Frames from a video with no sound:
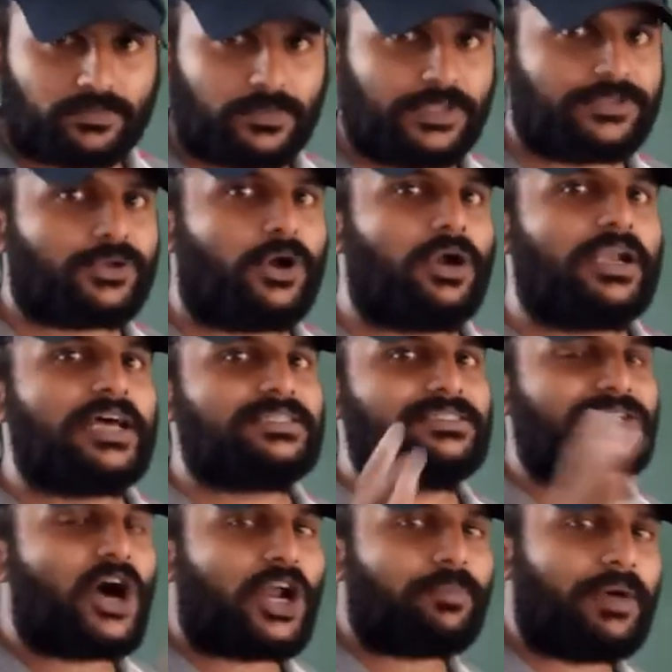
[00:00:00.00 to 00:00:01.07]
Is called as
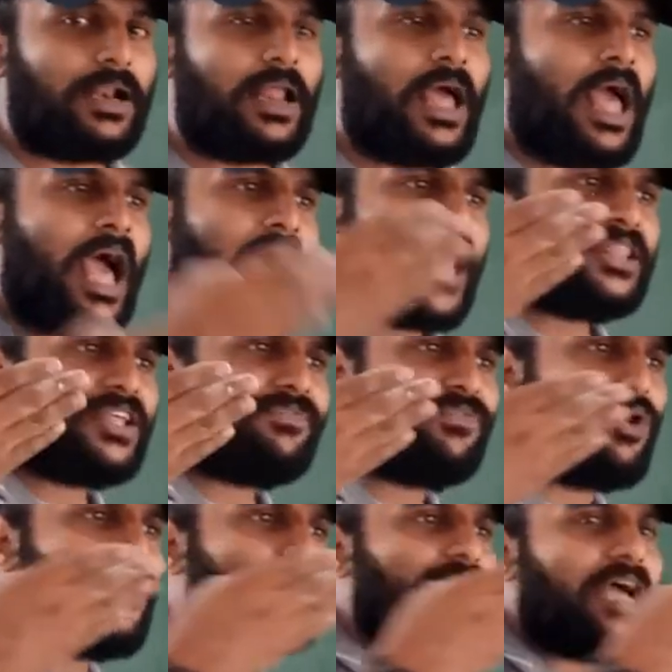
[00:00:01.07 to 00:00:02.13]
normal, and the
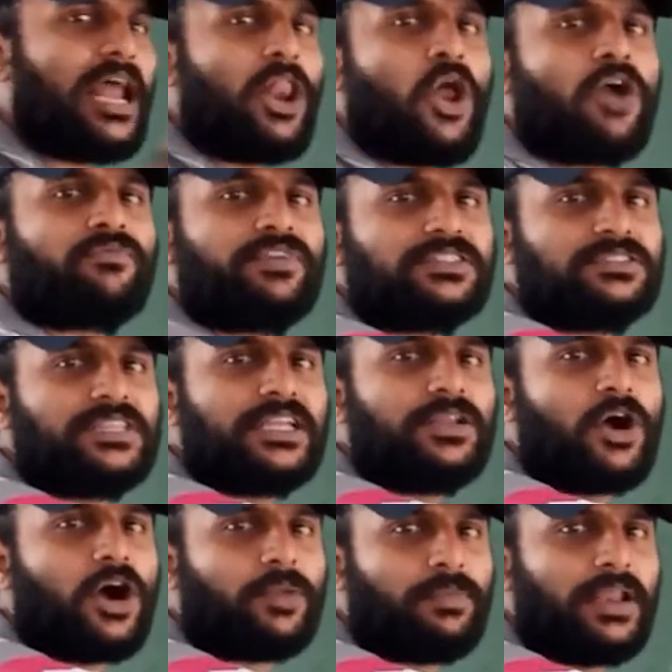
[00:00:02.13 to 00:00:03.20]
force along with the
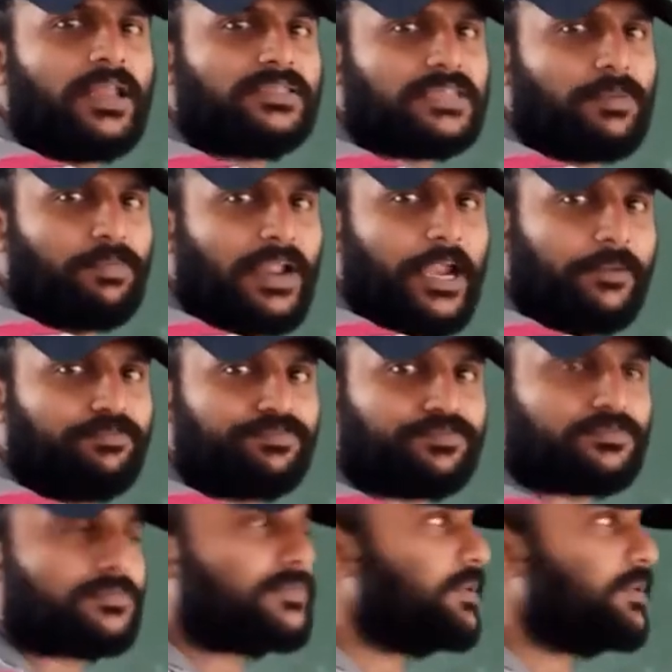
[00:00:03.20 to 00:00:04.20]
normal is applied.